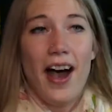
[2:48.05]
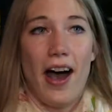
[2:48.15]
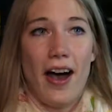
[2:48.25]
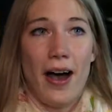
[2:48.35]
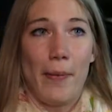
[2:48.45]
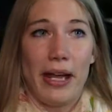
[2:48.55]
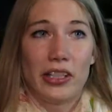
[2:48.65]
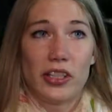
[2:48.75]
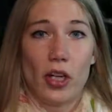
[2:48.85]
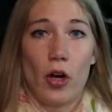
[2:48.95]
Um,
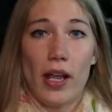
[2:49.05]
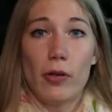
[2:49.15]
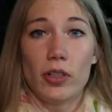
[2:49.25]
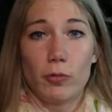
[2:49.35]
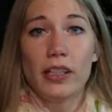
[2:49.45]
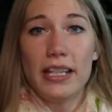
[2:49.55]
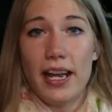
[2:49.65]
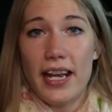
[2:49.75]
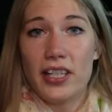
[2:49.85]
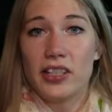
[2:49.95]
and so it was really
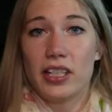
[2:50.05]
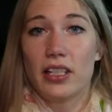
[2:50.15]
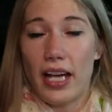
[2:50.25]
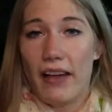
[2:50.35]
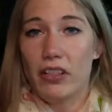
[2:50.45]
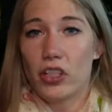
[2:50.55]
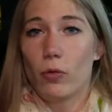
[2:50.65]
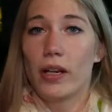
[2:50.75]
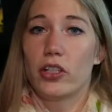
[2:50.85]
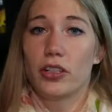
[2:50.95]
nice to dive into
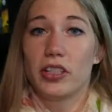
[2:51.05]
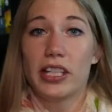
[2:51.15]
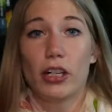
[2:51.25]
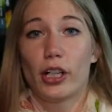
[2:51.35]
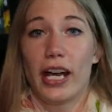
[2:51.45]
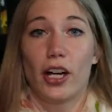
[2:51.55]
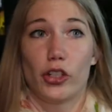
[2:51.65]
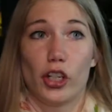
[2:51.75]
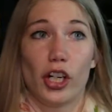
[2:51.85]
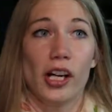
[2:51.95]
Winter and see her
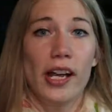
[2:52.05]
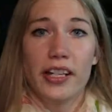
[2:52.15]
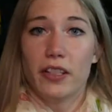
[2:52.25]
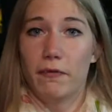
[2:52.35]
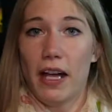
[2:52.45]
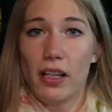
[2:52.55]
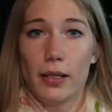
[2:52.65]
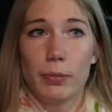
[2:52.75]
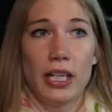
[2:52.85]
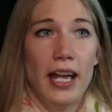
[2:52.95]
character
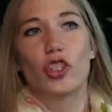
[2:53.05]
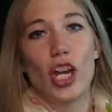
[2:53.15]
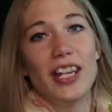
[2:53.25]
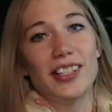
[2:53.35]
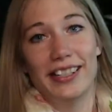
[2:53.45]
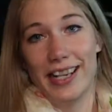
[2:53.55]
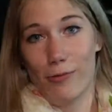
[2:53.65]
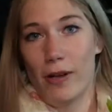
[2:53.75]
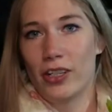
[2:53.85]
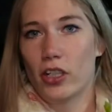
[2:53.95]
developed. Jacin
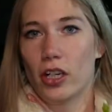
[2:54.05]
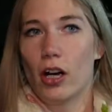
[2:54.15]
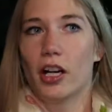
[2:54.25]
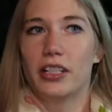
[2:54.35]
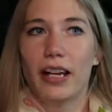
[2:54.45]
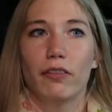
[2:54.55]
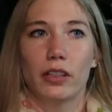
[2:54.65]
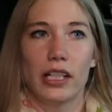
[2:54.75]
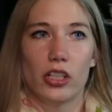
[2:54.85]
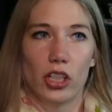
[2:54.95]
and Winter are
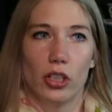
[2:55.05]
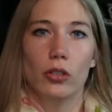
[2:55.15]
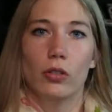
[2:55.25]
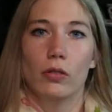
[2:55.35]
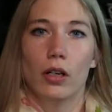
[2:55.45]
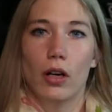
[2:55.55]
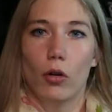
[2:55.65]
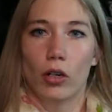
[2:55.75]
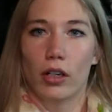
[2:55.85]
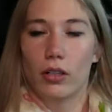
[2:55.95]
definitely two,
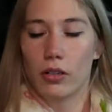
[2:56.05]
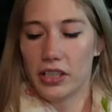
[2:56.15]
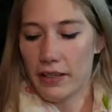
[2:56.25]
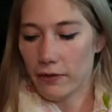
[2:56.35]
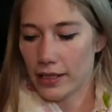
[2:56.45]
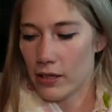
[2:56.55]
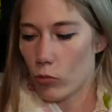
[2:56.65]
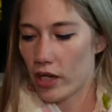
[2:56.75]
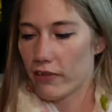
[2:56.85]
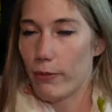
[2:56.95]
or, or definitely
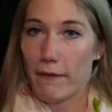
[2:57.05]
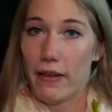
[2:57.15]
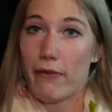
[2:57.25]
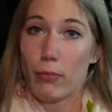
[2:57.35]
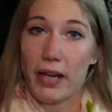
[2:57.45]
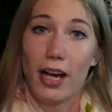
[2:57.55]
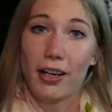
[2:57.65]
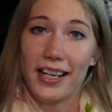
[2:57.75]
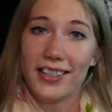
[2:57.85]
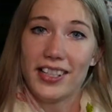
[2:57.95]
one of my favorite
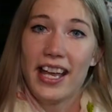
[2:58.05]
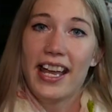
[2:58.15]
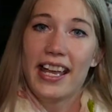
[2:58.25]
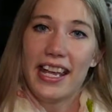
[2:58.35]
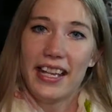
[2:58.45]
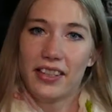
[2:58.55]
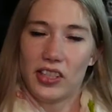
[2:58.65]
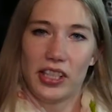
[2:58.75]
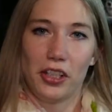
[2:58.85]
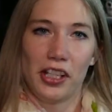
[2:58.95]
pairings in the
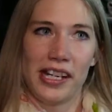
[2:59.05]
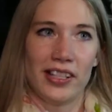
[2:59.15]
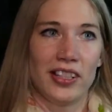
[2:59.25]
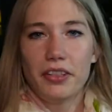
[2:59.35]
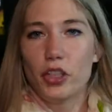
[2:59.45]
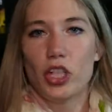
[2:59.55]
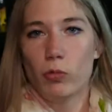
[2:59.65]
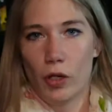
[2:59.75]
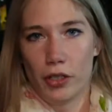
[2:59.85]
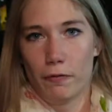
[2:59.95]
series. They're
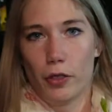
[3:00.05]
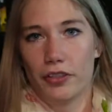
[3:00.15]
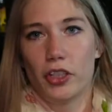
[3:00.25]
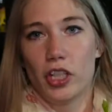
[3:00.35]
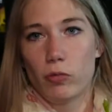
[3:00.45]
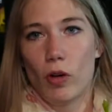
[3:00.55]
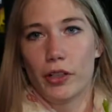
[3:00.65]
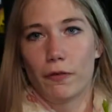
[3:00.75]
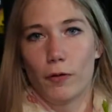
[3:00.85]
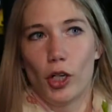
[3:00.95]
just wonderful. They're just
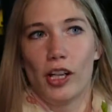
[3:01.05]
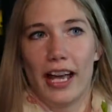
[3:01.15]
wonderful.